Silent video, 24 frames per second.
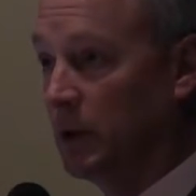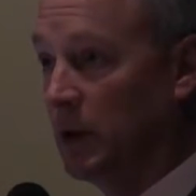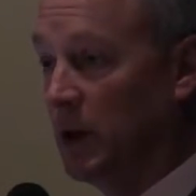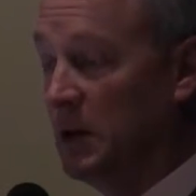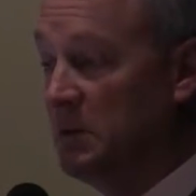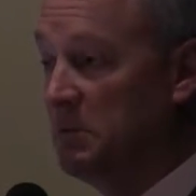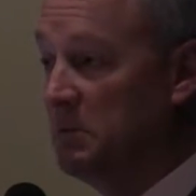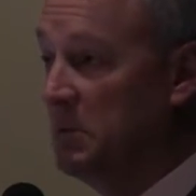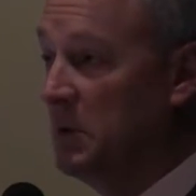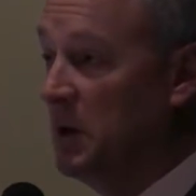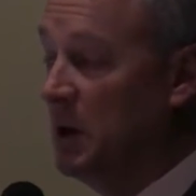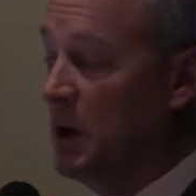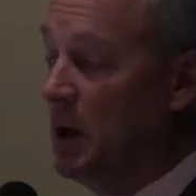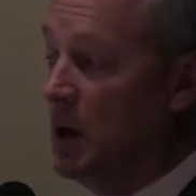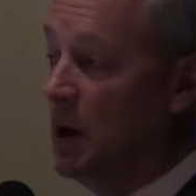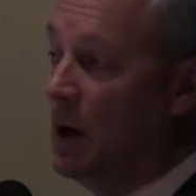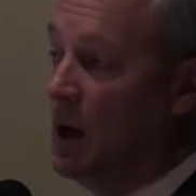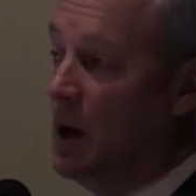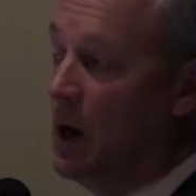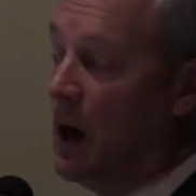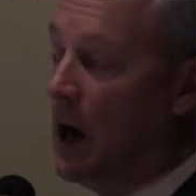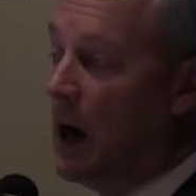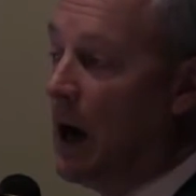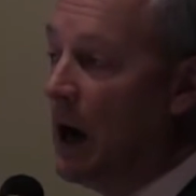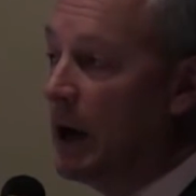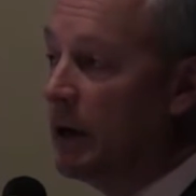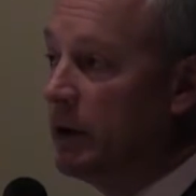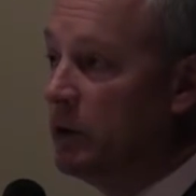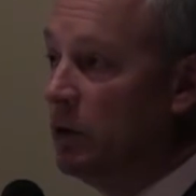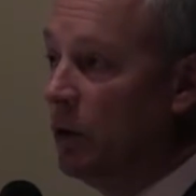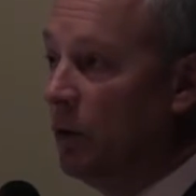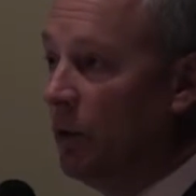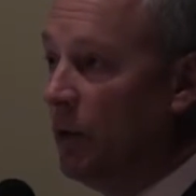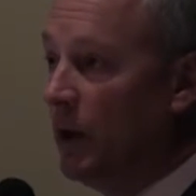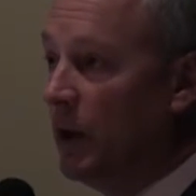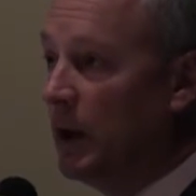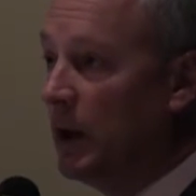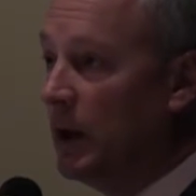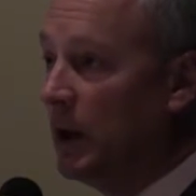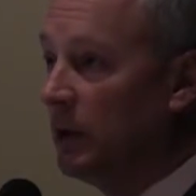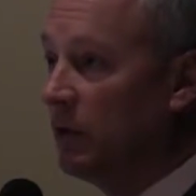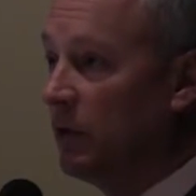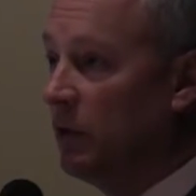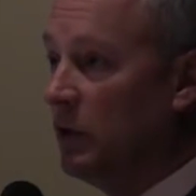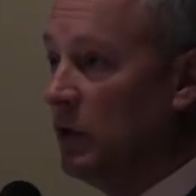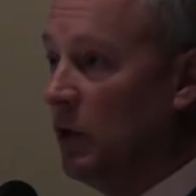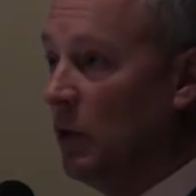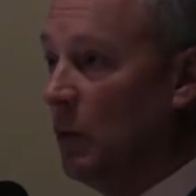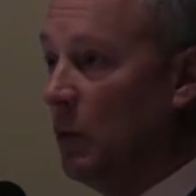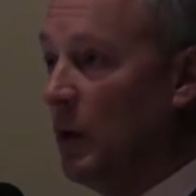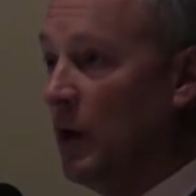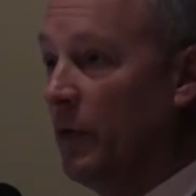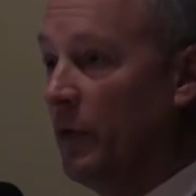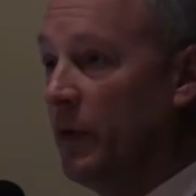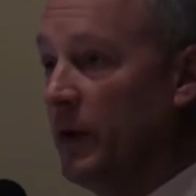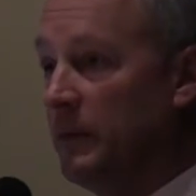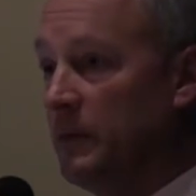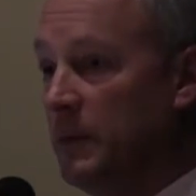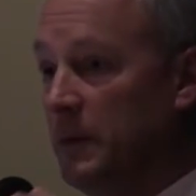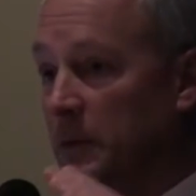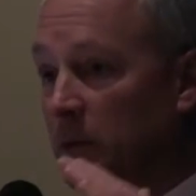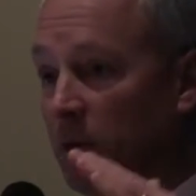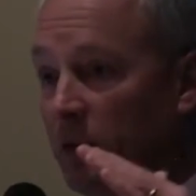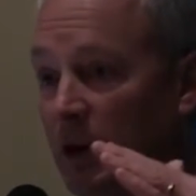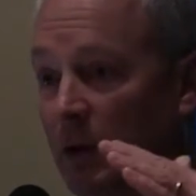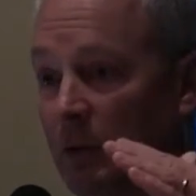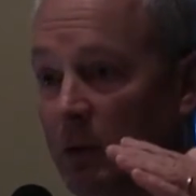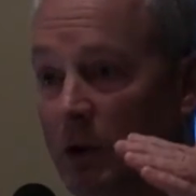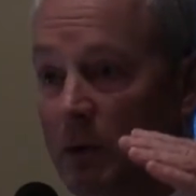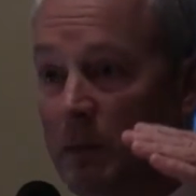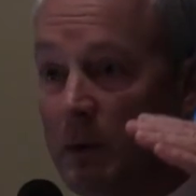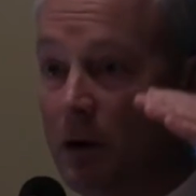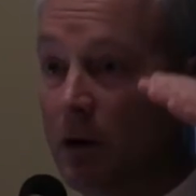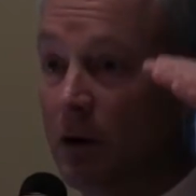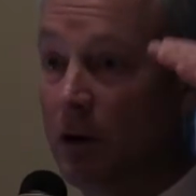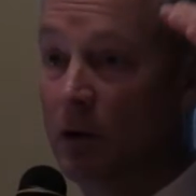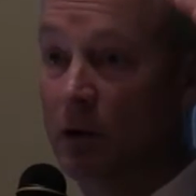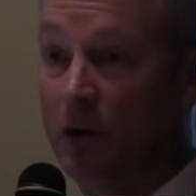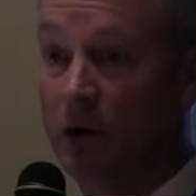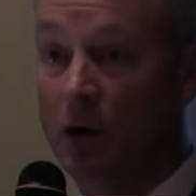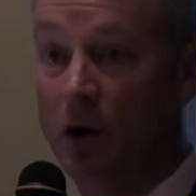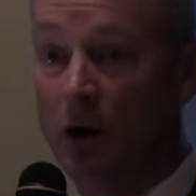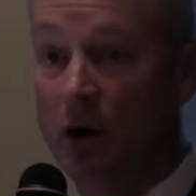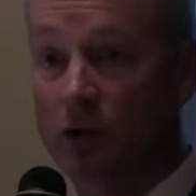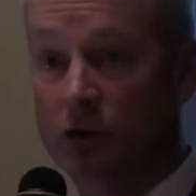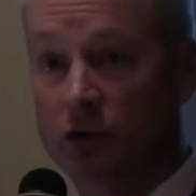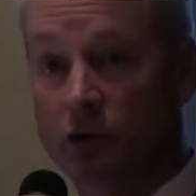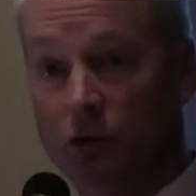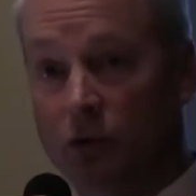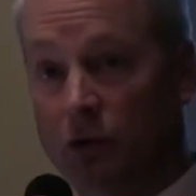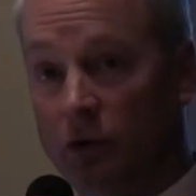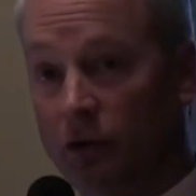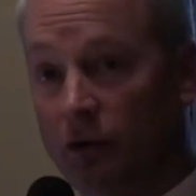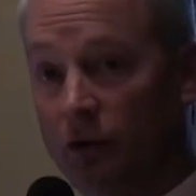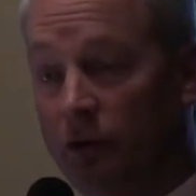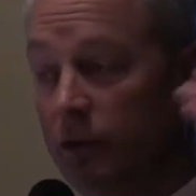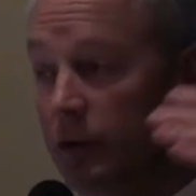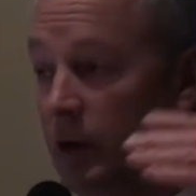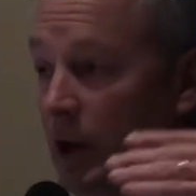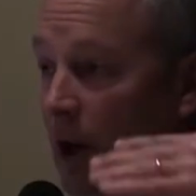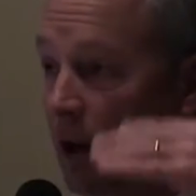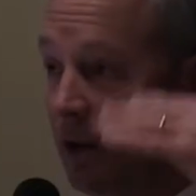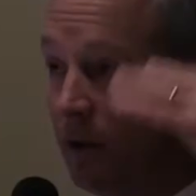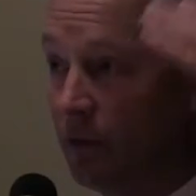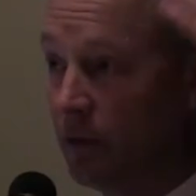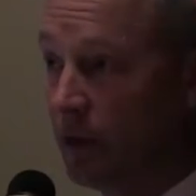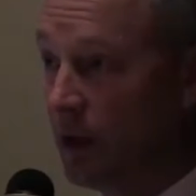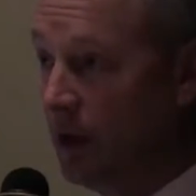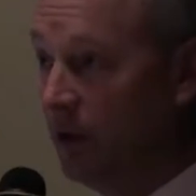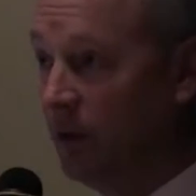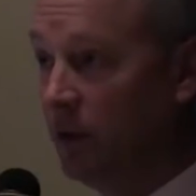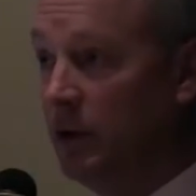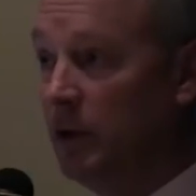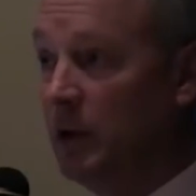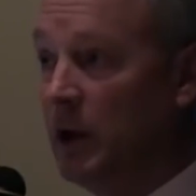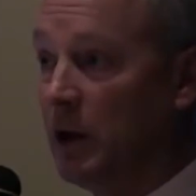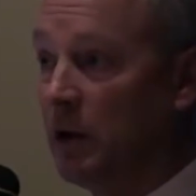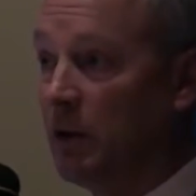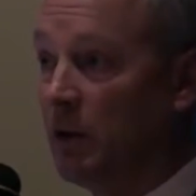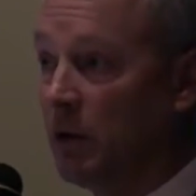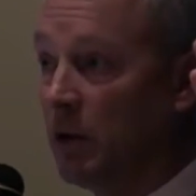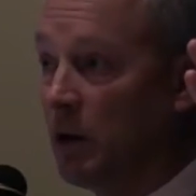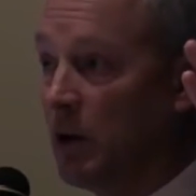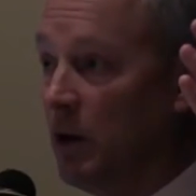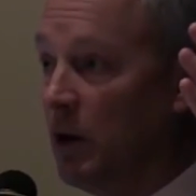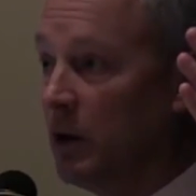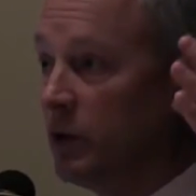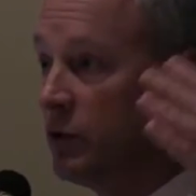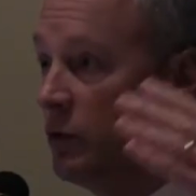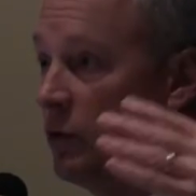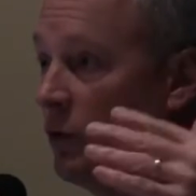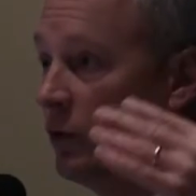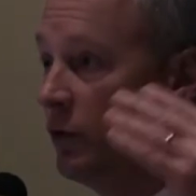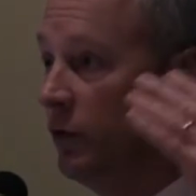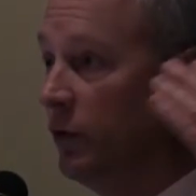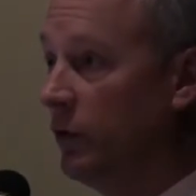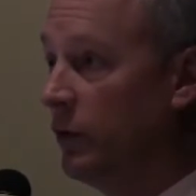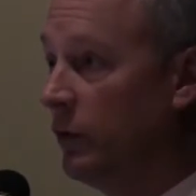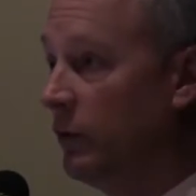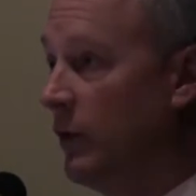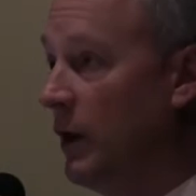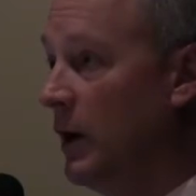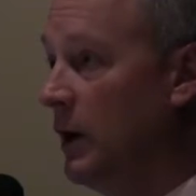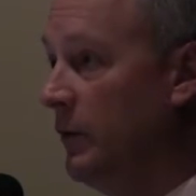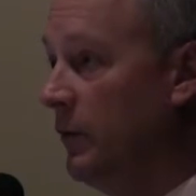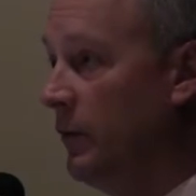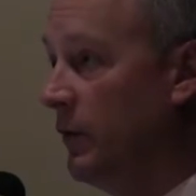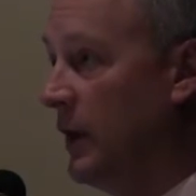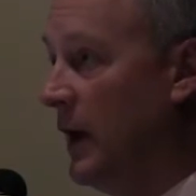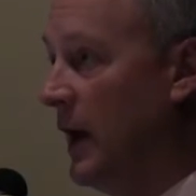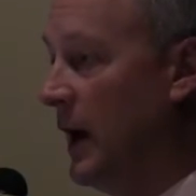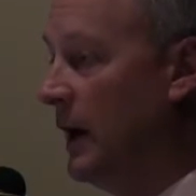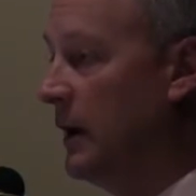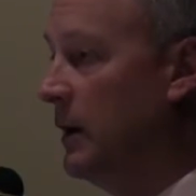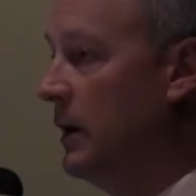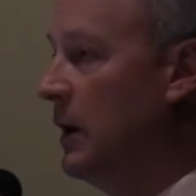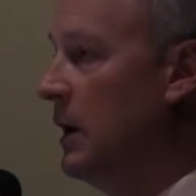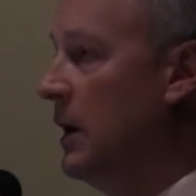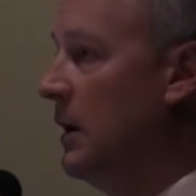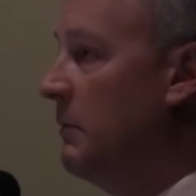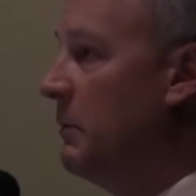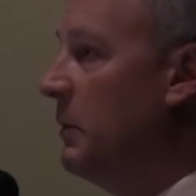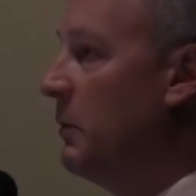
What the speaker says: Okay. I do think it's, one thing people say, what about early college courses? Yes, kids can take early college courses. They're ready for that.